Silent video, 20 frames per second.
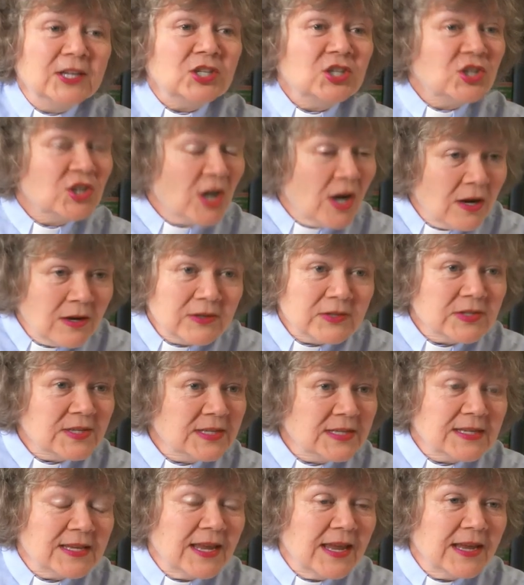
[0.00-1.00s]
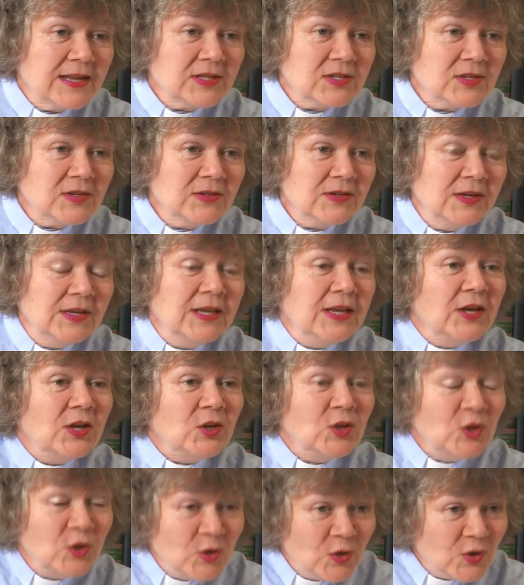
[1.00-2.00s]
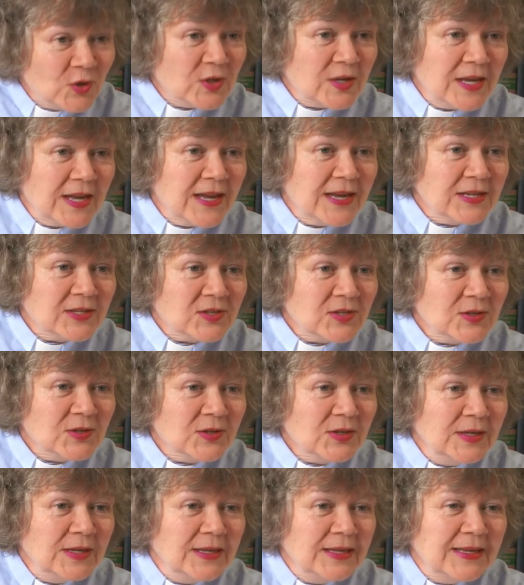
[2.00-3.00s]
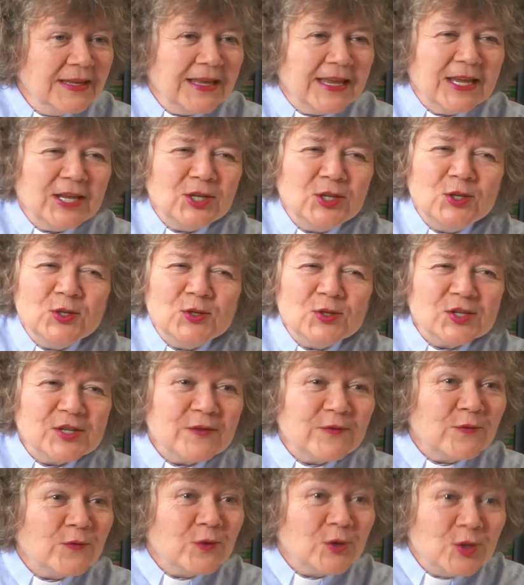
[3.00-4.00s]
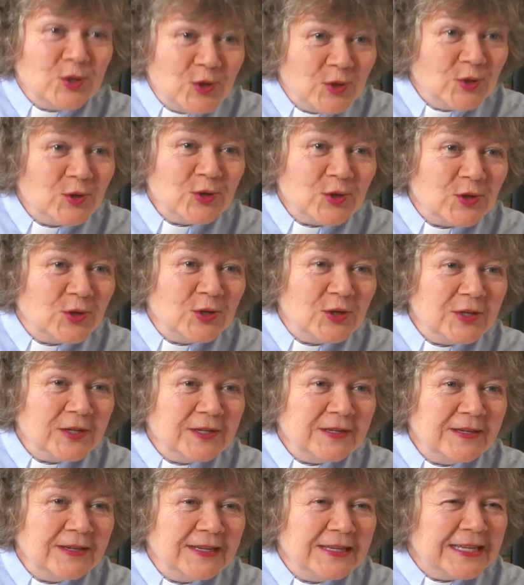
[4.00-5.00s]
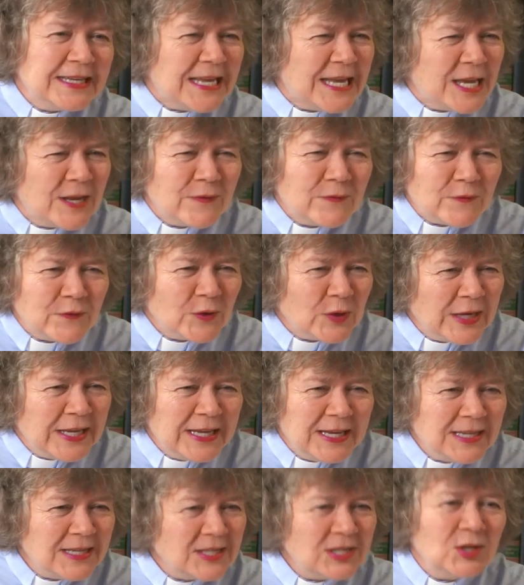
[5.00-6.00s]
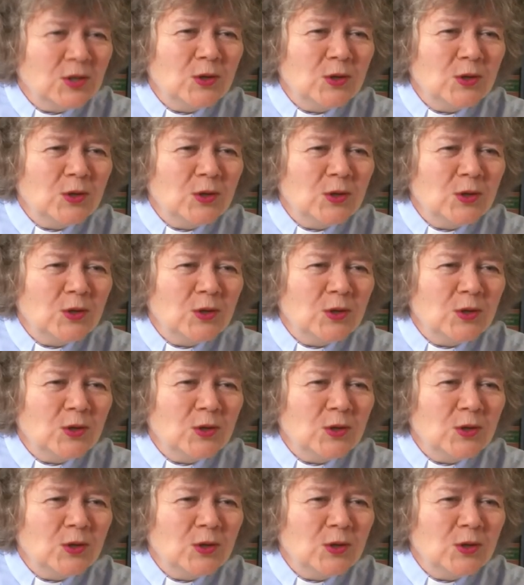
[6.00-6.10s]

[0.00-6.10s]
Charles's cancer, your cancer, and use it for your good and for his